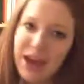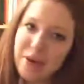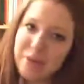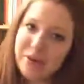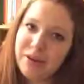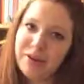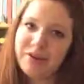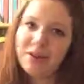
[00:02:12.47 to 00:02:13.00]

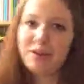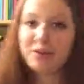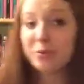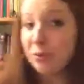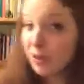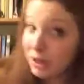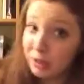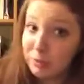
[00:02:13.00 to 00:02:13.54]
happy and not
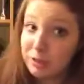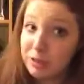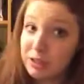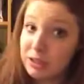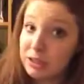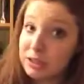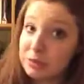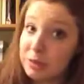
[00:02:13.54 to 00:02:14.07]
to worry about
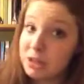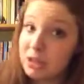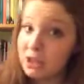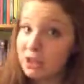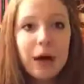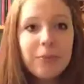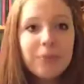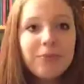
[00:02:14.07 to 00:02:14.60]
things
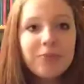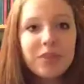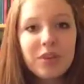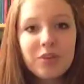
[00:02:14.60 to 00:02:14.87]
so much.